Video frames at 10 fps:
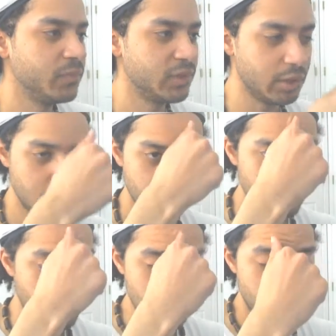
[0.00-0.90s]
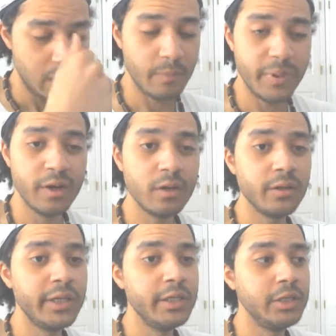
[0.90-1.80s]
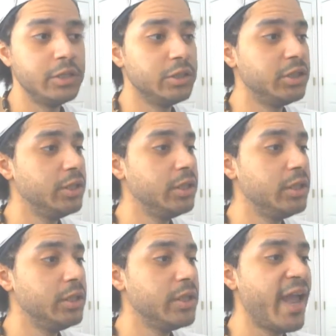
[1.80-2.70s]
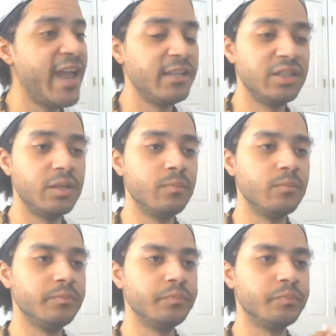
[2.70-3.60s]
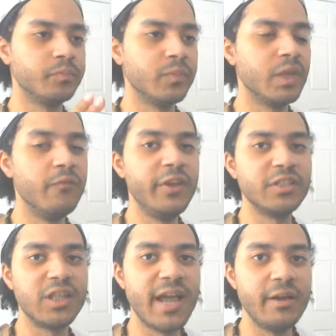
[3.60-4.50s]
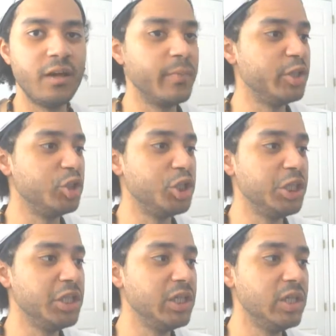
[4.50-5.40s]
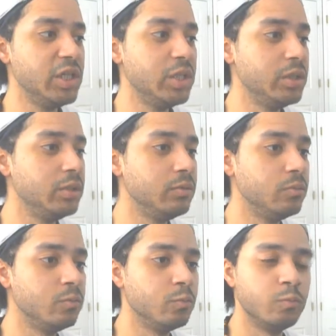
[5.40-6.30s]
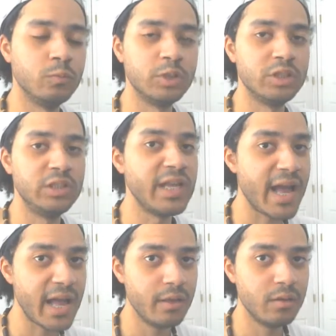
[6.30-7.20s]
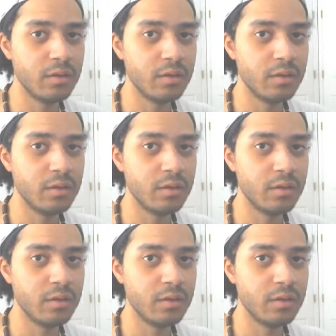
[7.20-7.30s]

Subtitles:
So apparently she had some events lined up and she was not